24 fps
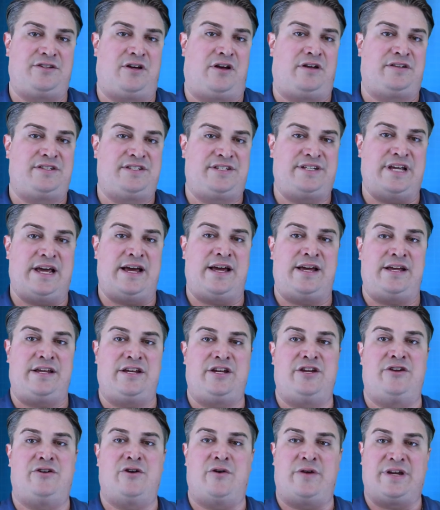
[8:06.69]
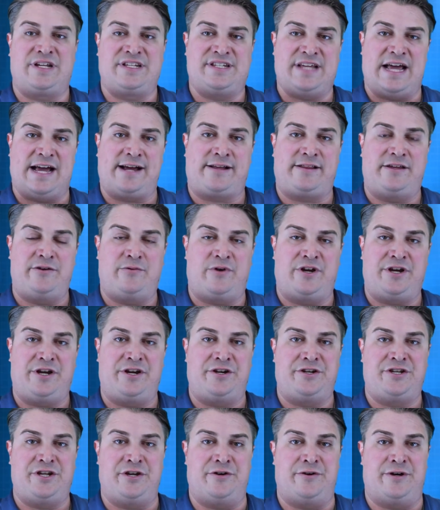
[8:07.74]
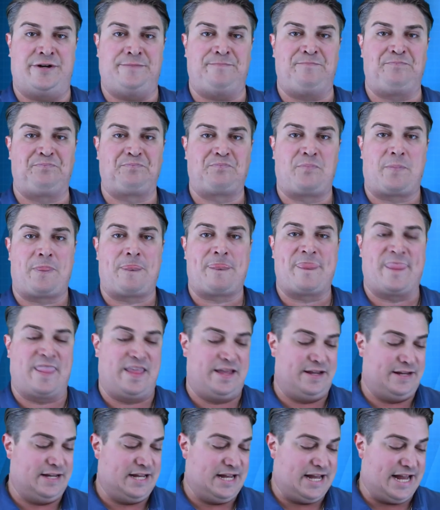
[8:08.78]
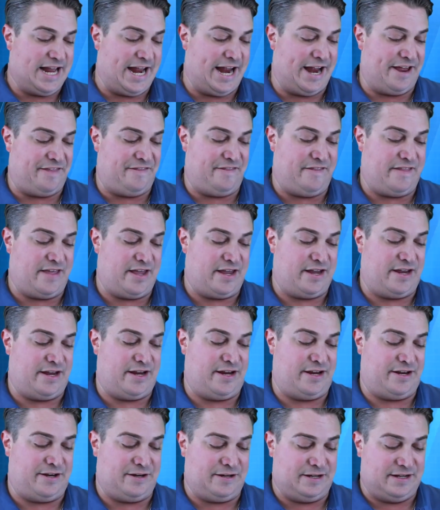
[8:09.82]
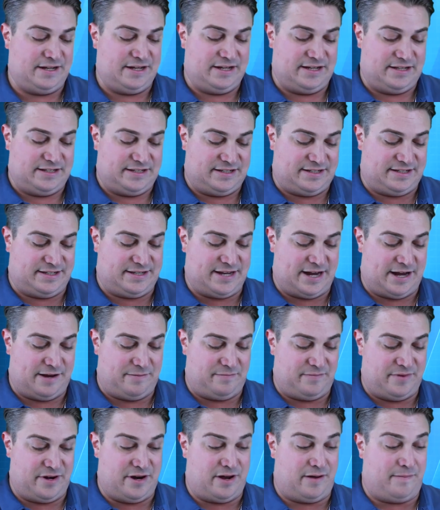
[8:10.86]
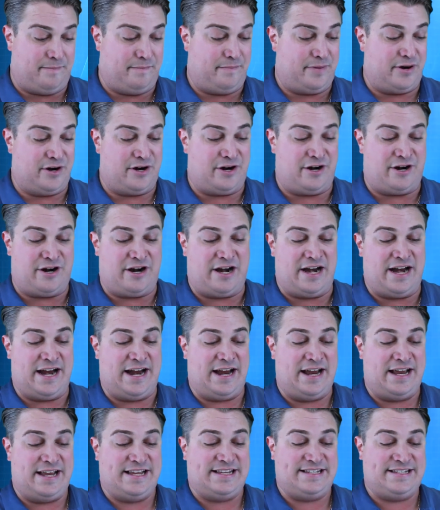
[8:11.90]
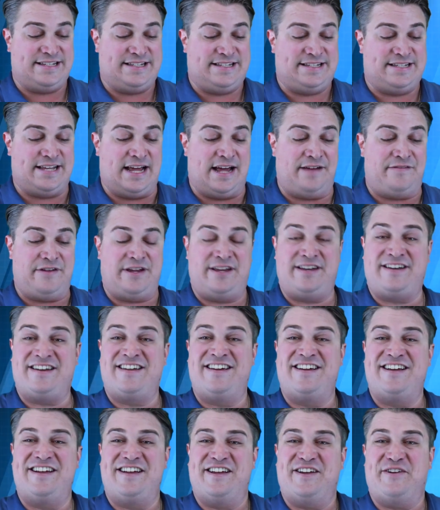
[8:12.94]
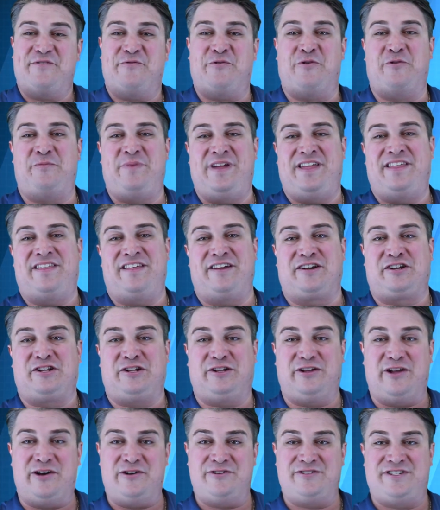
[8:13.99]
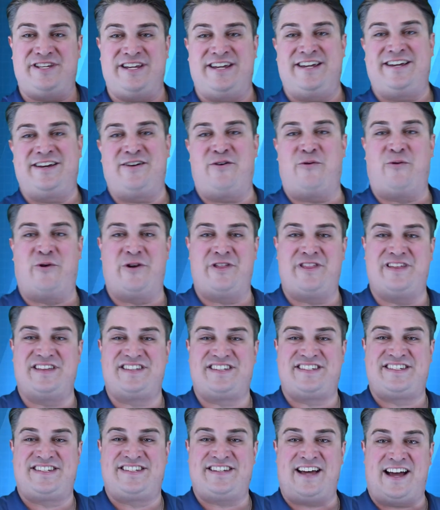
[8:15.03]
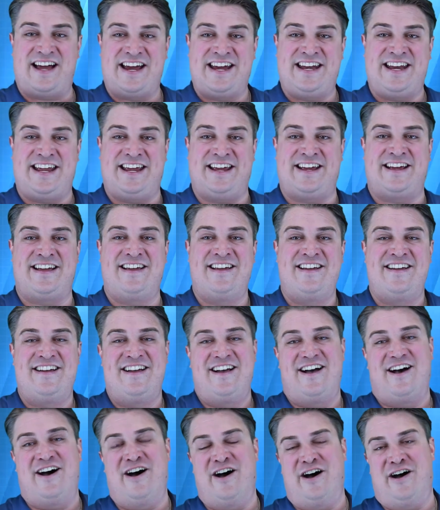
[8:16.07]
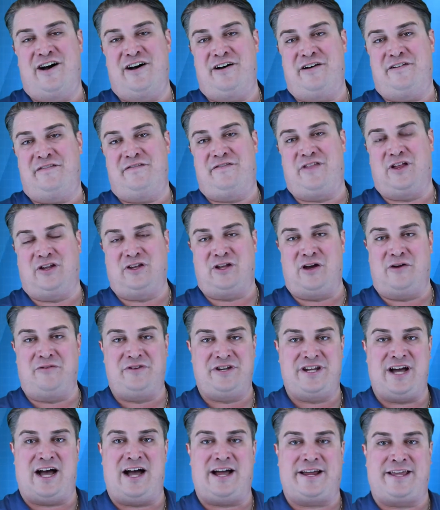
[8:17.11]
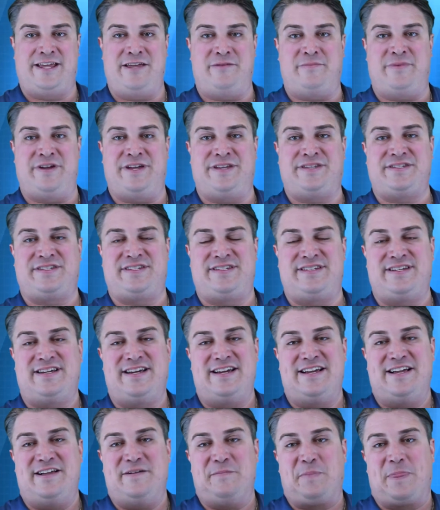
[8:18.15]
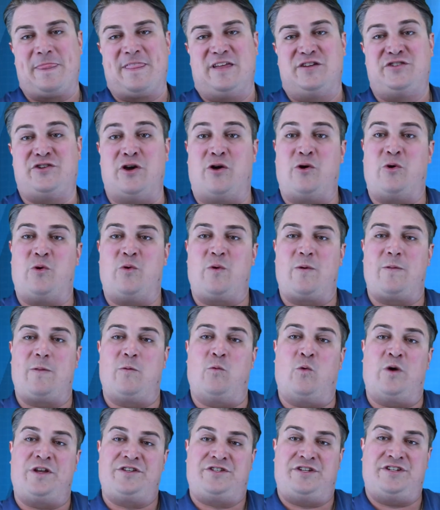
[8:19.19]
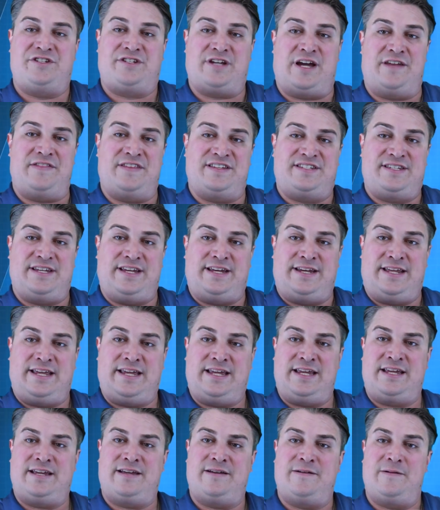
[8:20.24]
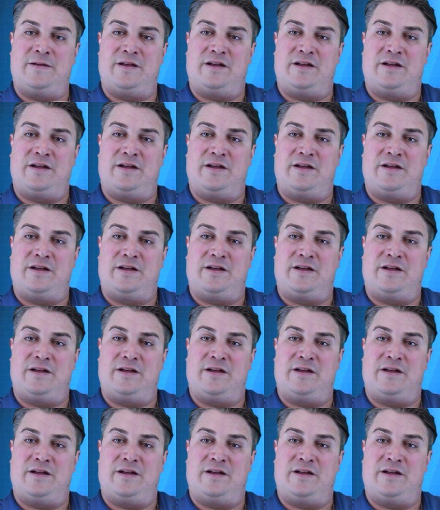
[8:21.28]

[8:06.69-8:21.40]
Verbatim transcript: all set, you know exactly what you're doing. And then step number 7 will be the closing or the signing of the loan documents. So once you sign the CD,